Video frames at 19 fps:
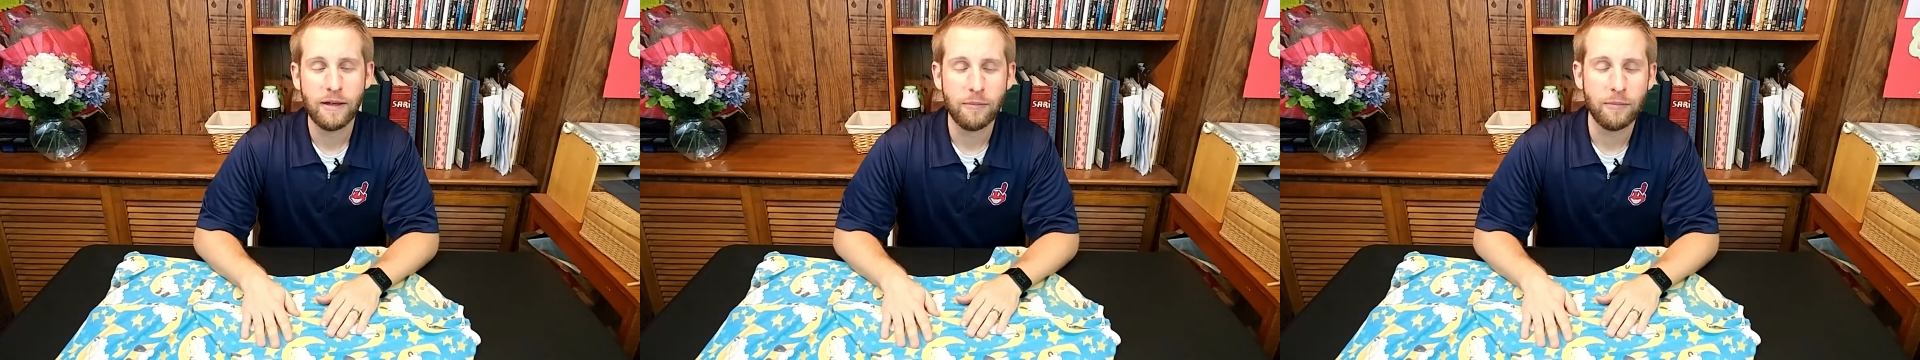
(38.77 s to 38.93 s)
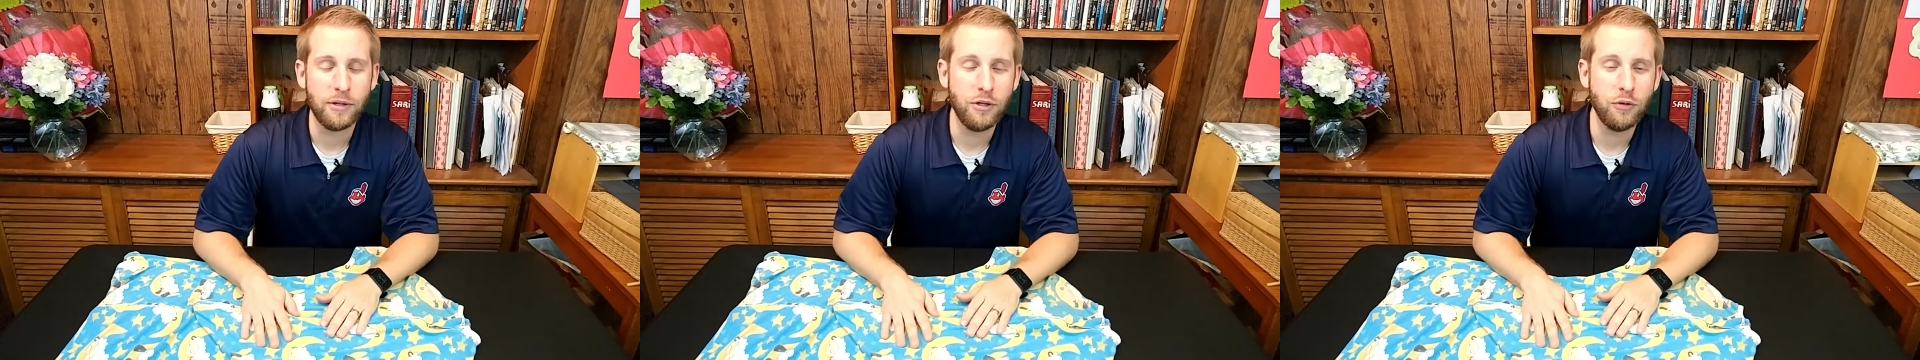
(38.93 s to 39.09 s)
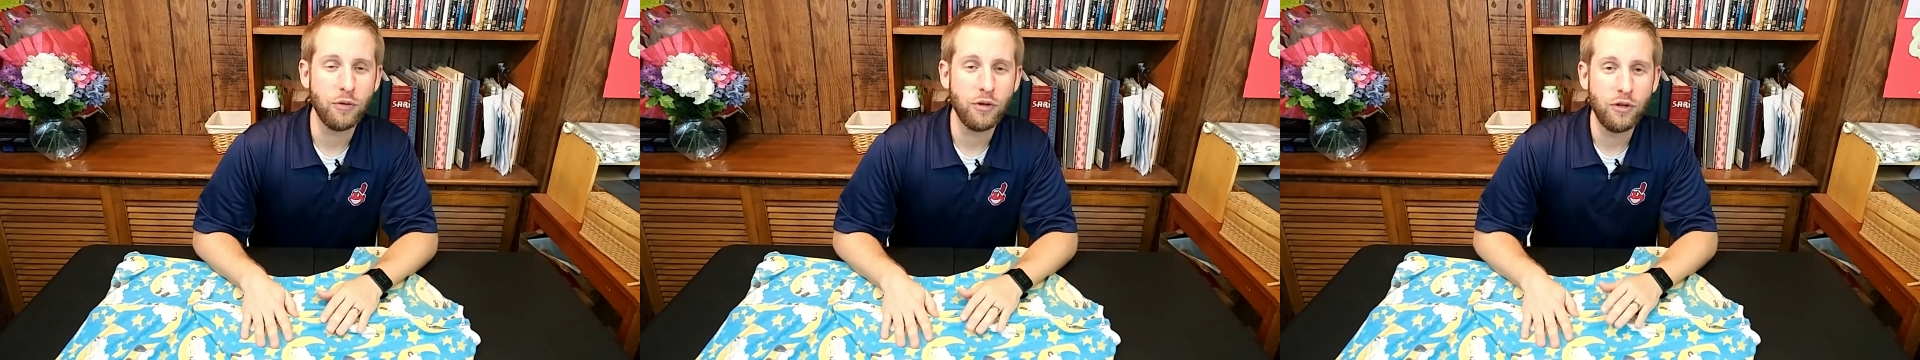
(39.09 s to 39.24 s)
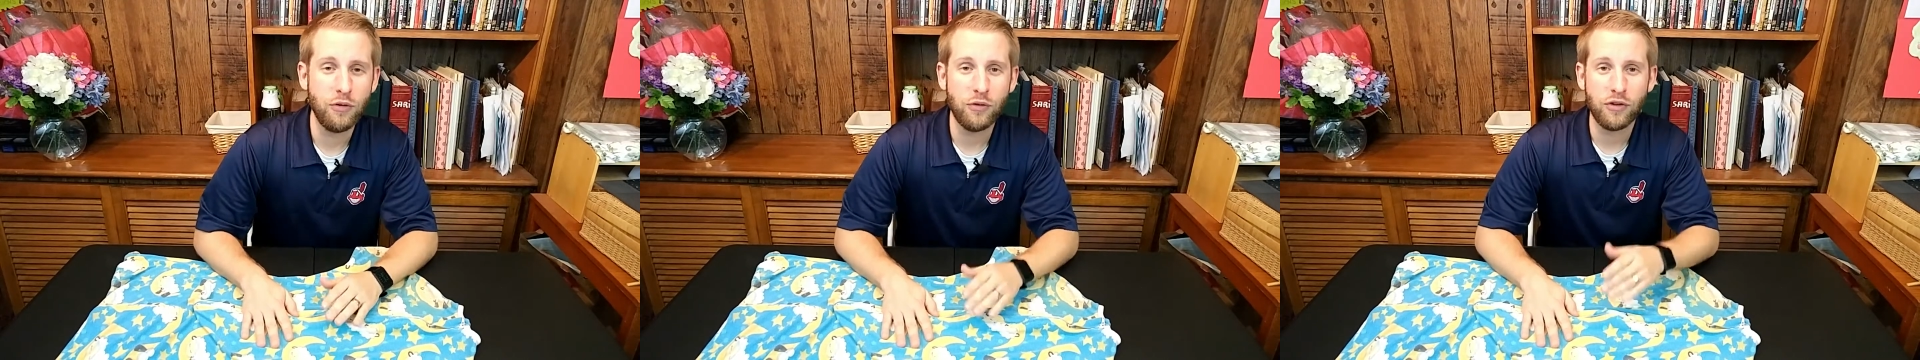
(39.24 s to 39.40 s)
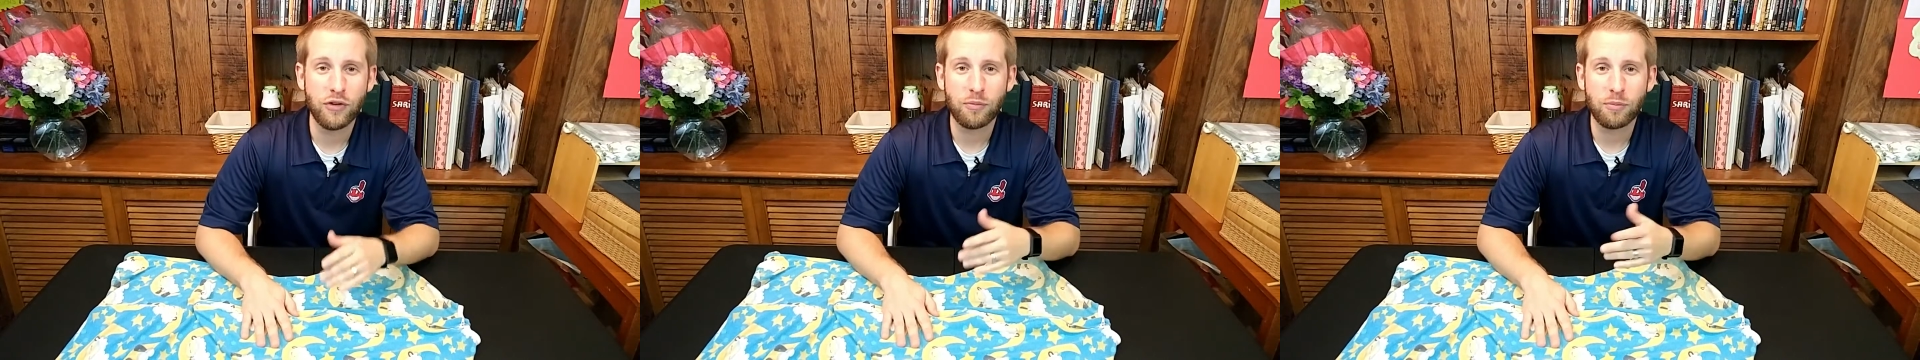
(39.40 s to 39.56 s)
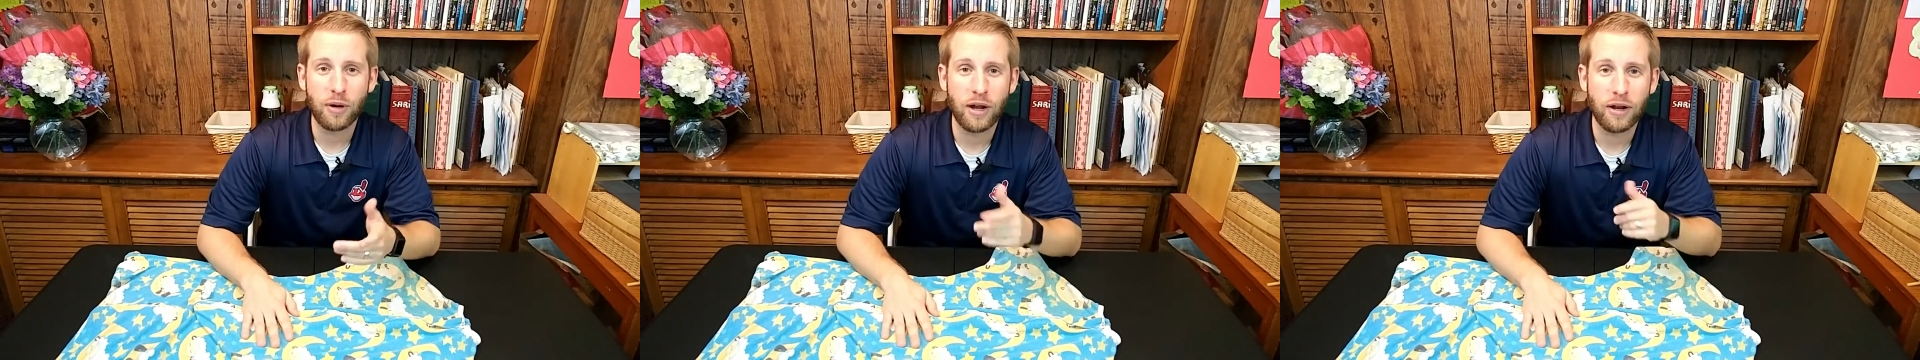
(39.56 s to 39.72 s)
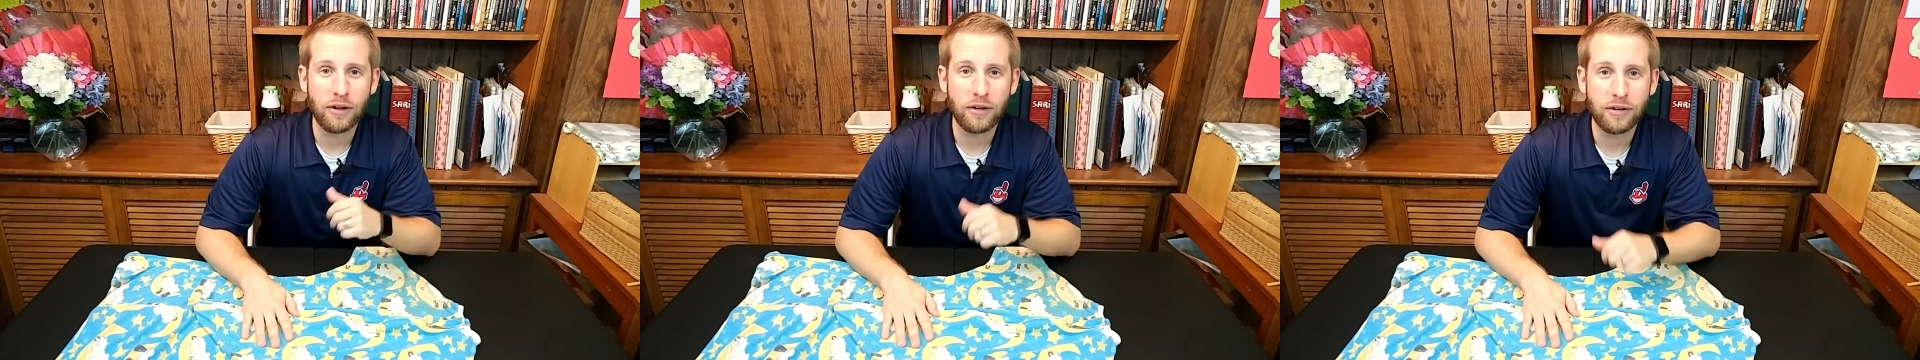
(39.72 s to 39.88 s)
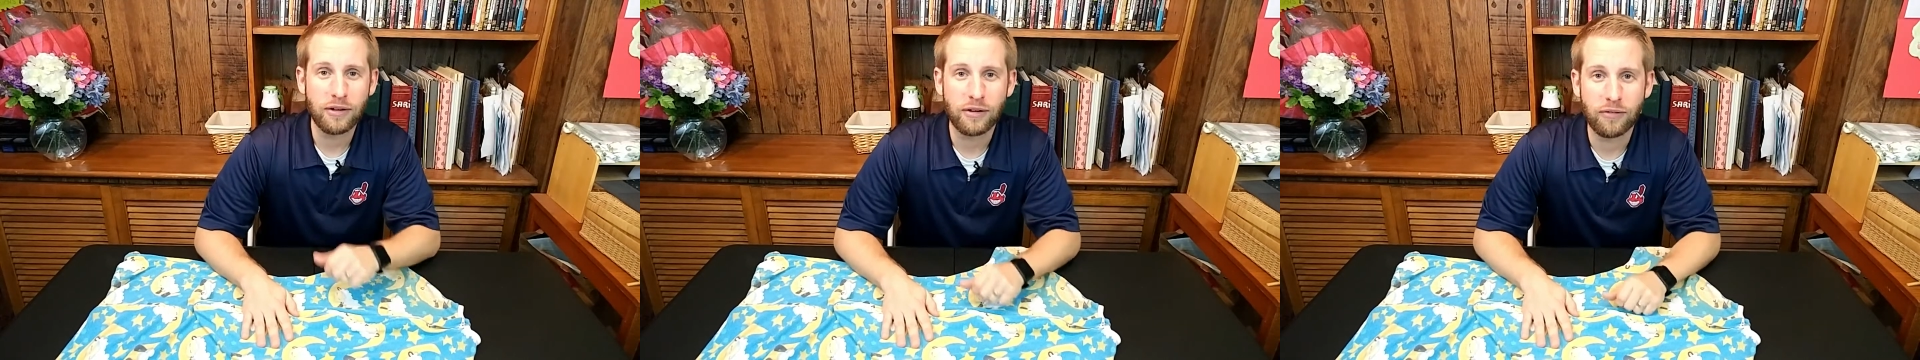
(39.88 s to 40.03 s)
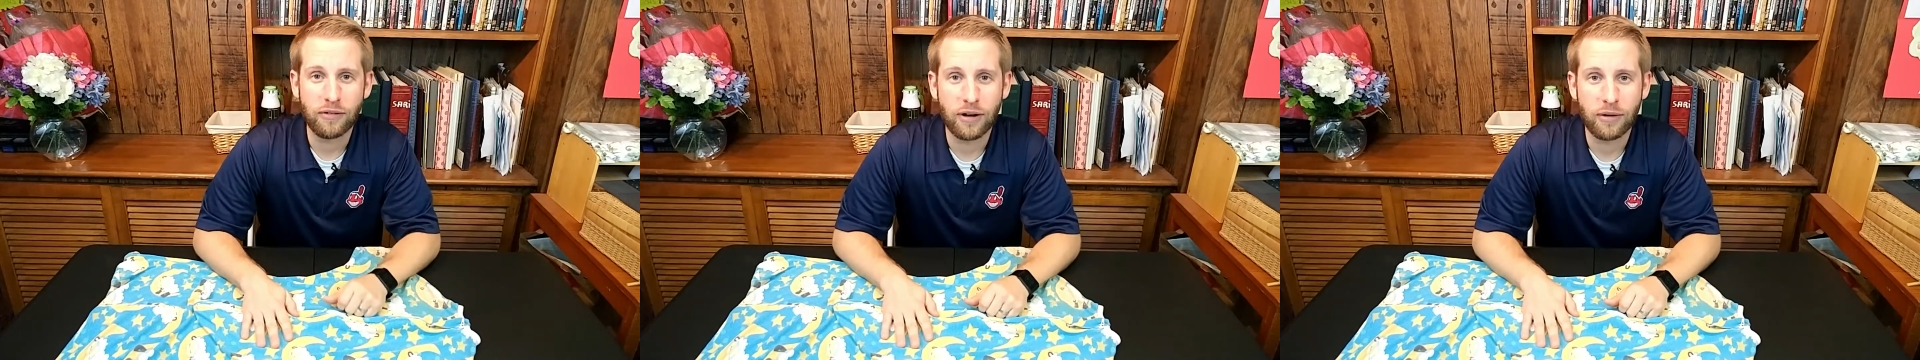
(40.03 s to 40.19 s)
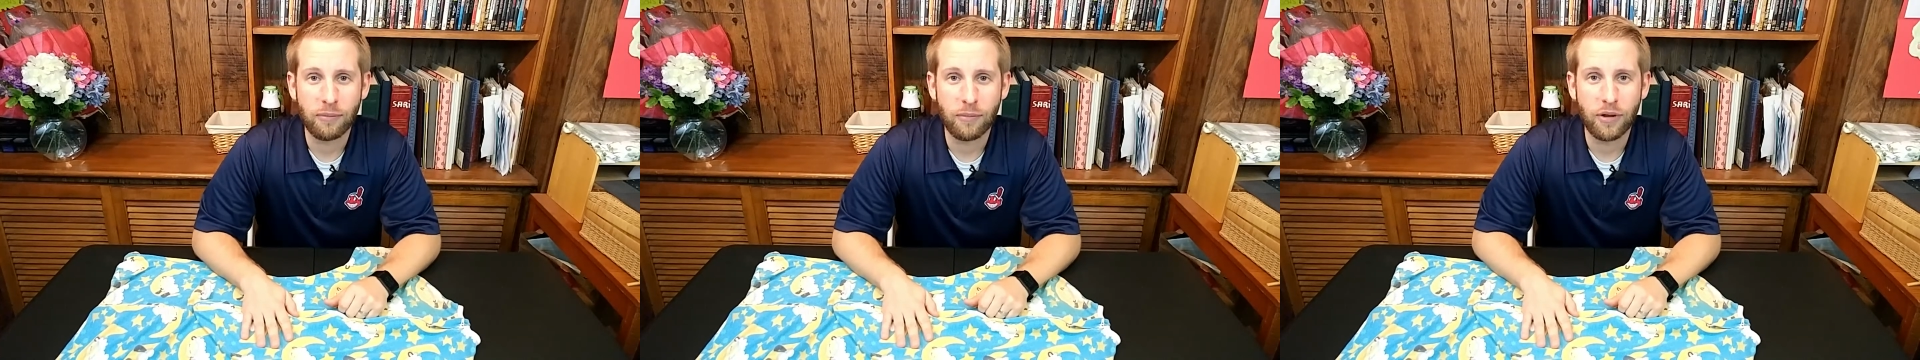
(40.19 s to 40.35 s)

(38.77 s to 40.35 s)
But you can use this product in around